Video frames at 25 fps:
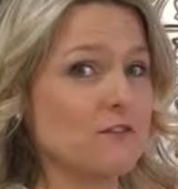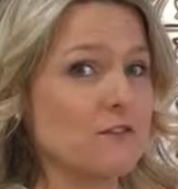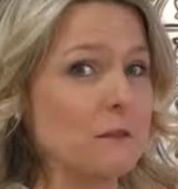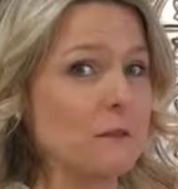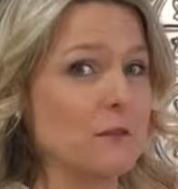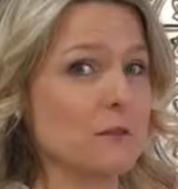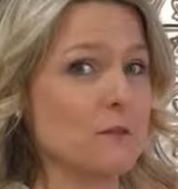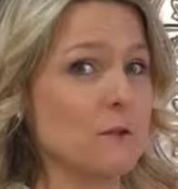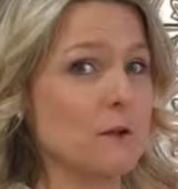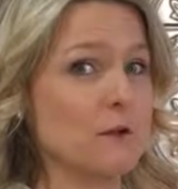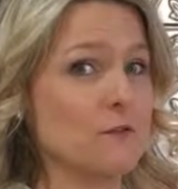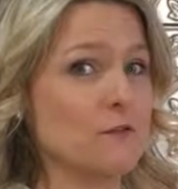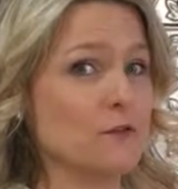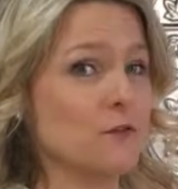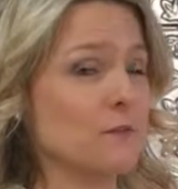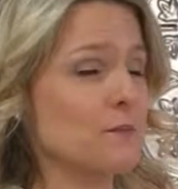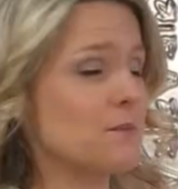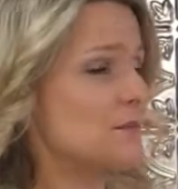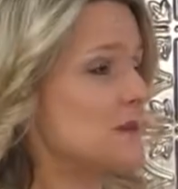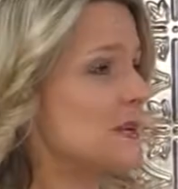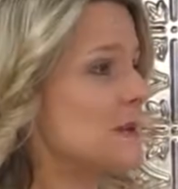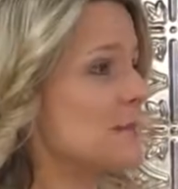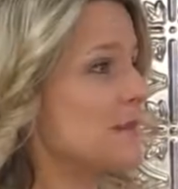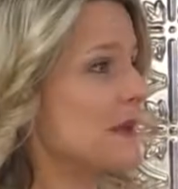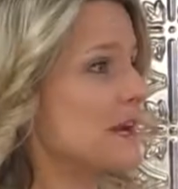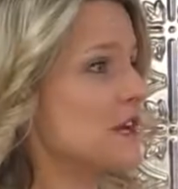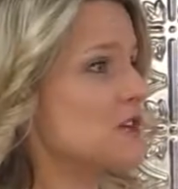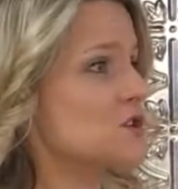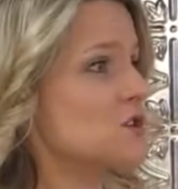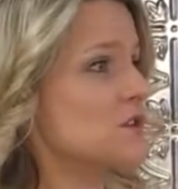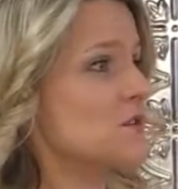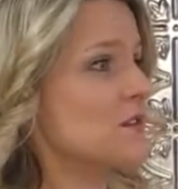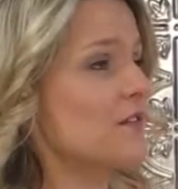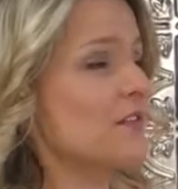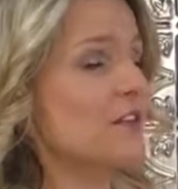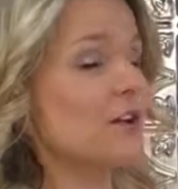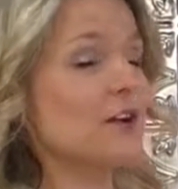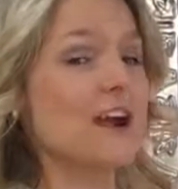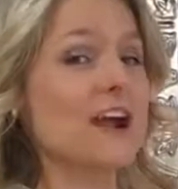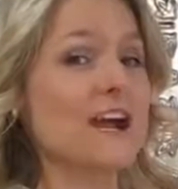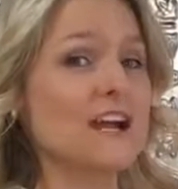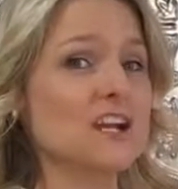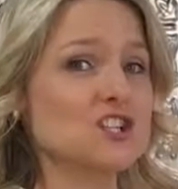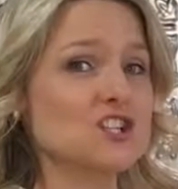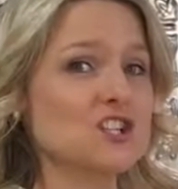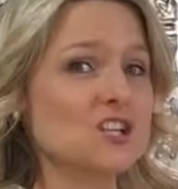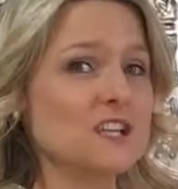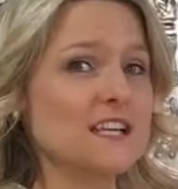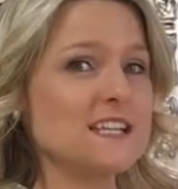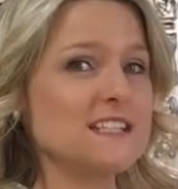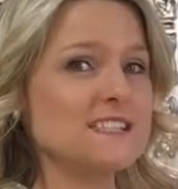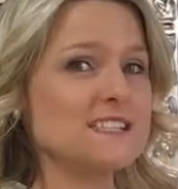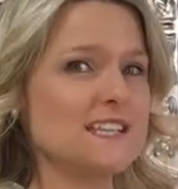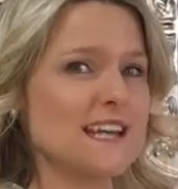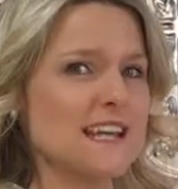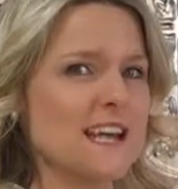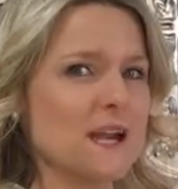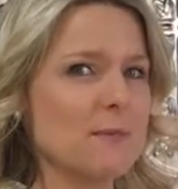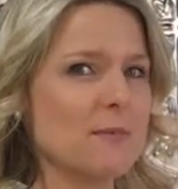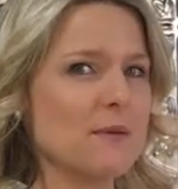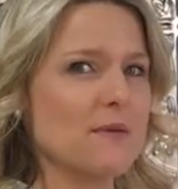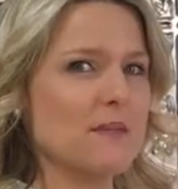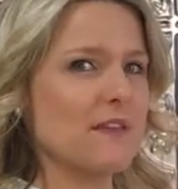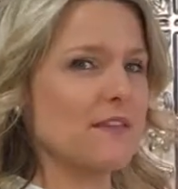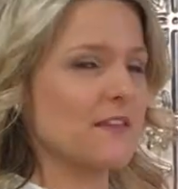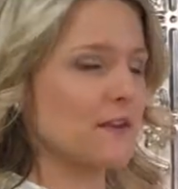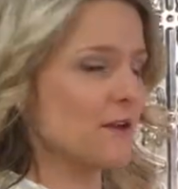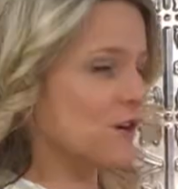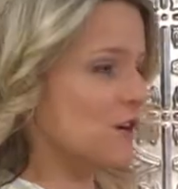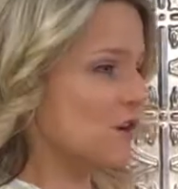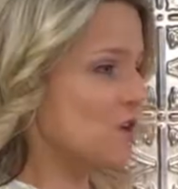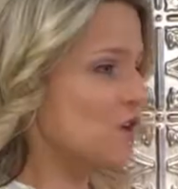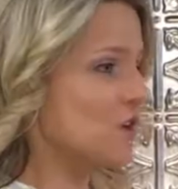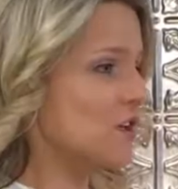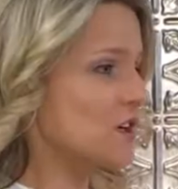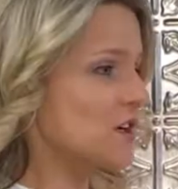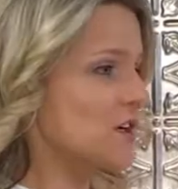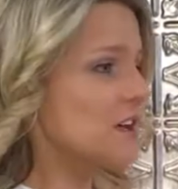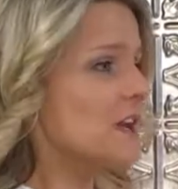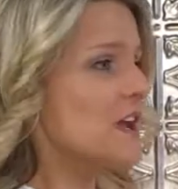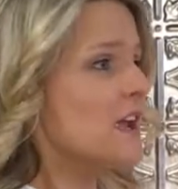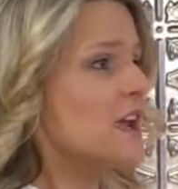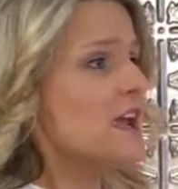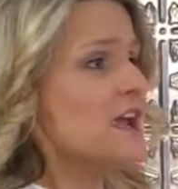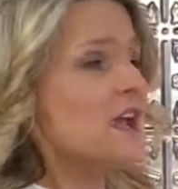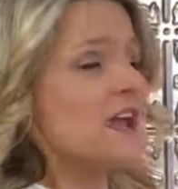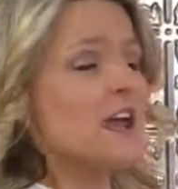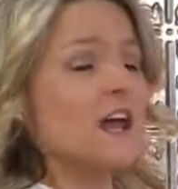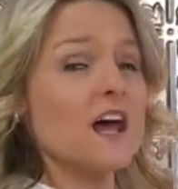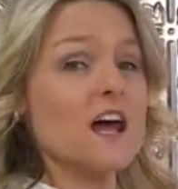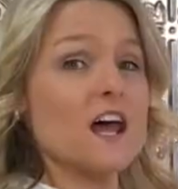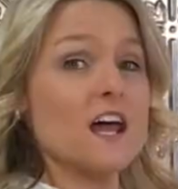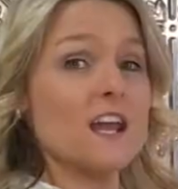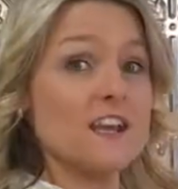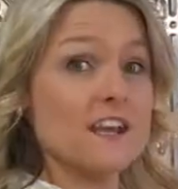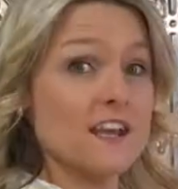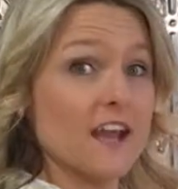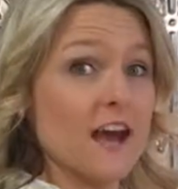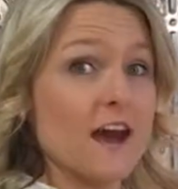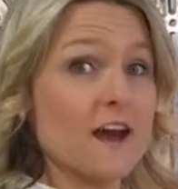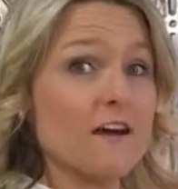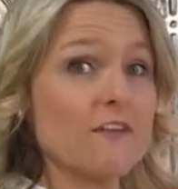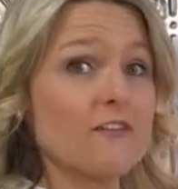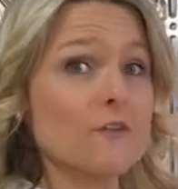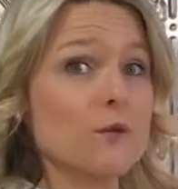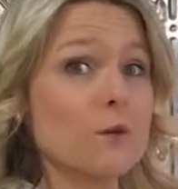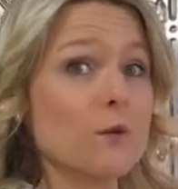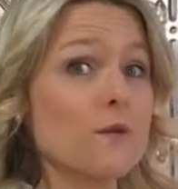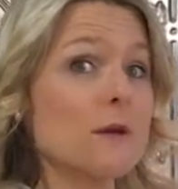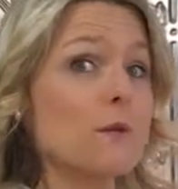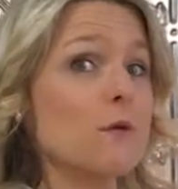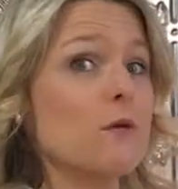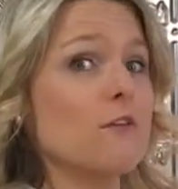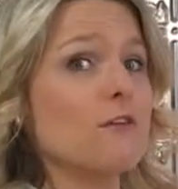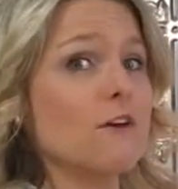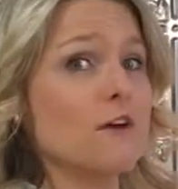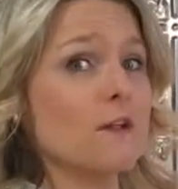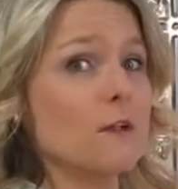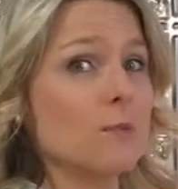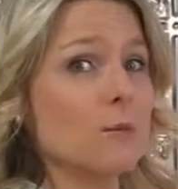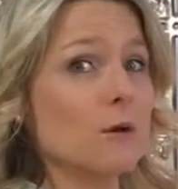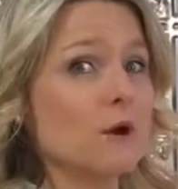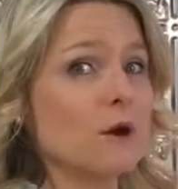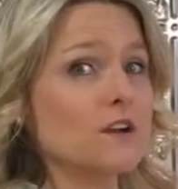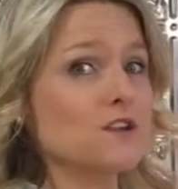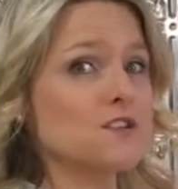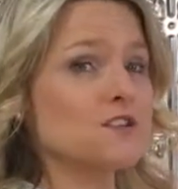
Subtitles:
flip them over and make sure that they're actually set up and that they're cooked enough or they will fall apart.